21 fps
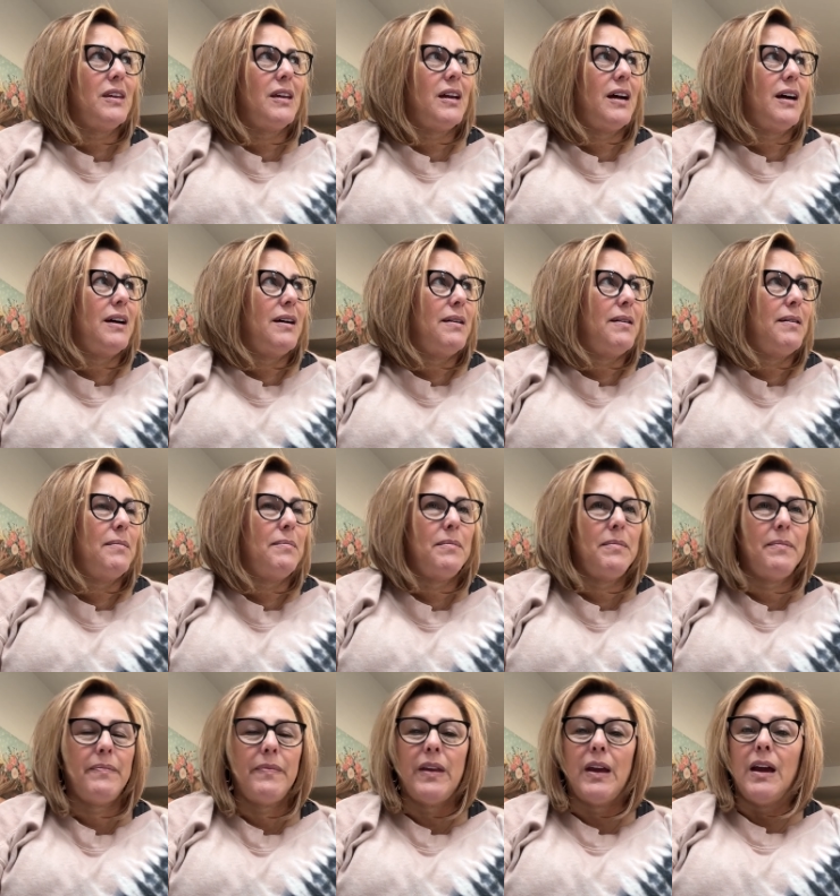
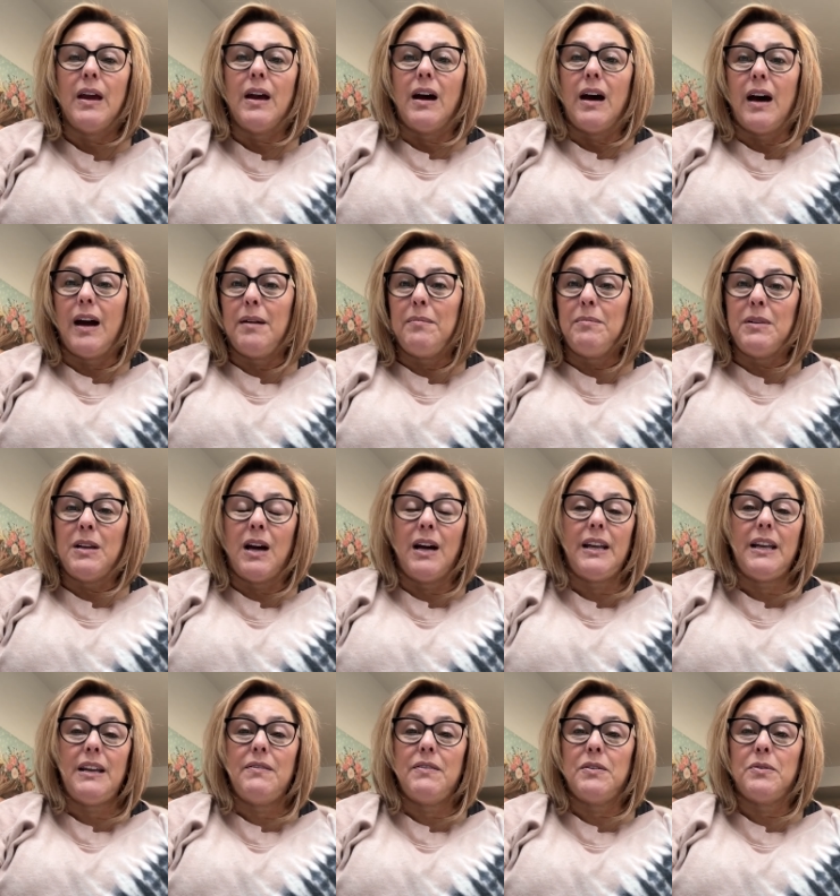Um, I'm
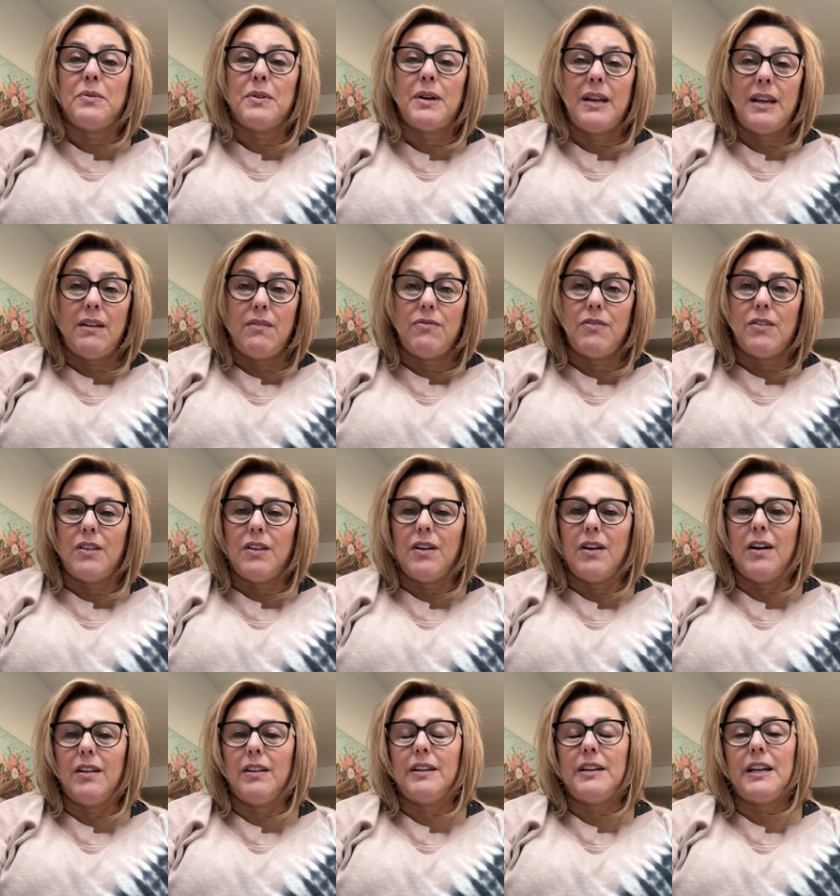not even ready for the
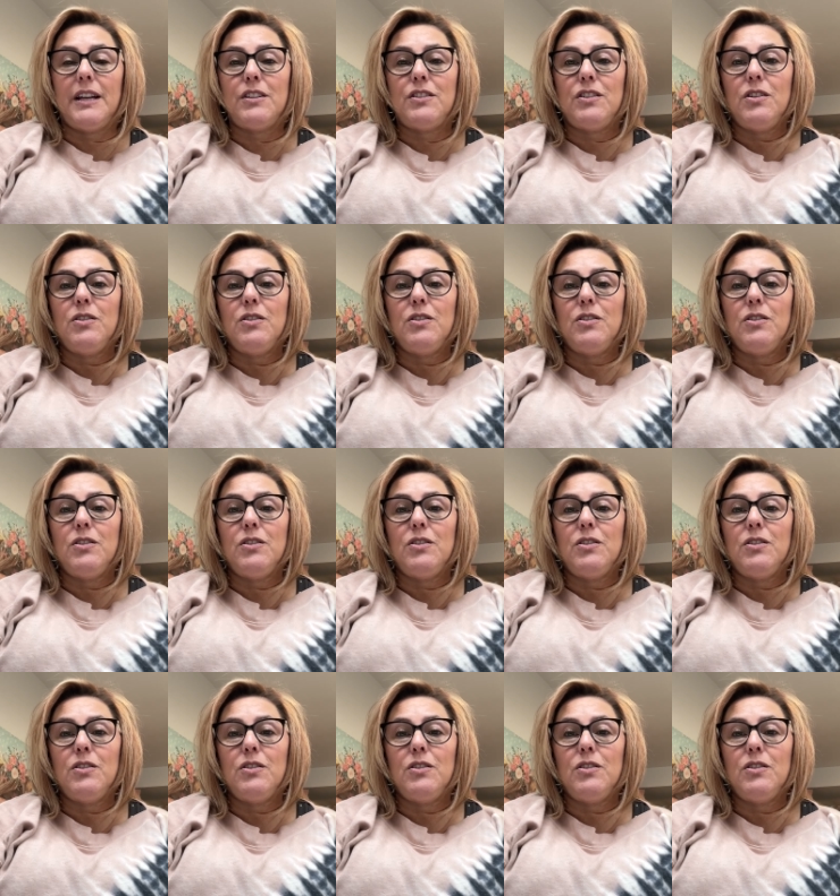holidays.